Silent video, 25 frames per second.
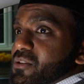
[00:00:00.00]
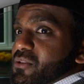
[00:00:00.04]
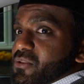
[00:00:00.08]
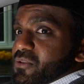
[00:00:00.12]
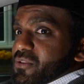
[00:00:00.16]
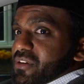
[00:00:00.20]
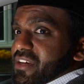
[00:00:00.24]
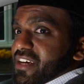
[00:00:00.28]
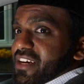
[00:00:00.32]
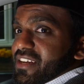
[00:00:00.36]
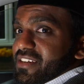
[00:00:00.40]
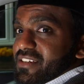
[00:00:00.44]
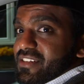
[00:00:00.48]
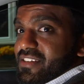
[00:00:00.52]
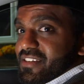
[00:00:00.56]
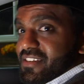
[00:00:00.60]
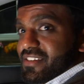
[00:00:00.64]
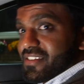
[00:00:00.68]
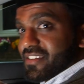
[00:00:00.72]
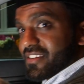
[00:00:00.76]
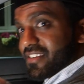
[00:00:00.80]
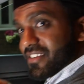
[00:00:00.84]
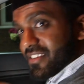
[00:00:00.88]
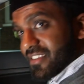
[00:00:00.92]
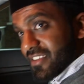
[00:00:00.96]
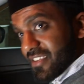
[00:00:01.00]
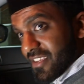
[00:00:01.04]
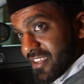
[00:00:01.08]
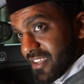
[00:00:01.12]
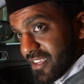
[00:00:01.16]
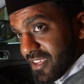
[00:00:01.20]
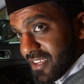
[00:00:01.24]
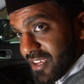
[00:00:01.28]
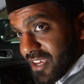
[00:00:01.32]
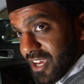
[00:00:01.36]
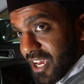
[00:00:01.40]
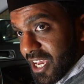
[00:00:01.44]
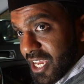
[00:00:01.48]
to get
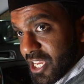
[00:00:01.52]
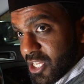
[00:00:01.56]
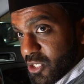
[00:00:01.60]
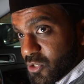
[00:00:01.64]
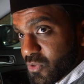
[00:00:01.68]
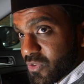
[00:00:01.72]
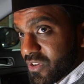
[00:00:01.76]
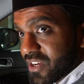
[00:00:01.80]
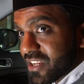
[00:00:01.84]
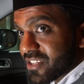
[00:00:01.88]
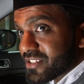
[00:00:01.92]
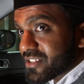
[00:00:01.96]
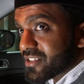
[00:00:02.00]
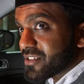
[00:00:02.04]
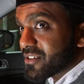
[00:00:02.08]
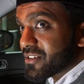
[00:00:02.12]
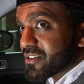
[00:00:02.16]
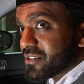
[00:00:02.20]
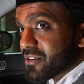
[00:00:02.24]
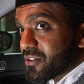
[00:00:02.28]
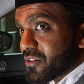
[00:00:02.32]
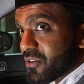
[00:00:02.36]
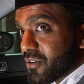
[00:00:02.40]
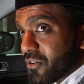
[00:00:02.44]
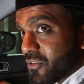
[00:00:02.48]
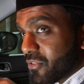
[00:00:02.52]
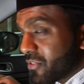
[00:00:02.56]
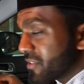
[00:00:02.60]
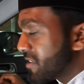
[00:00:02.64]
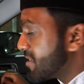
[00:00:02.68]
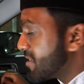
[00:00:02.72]
a history lesson on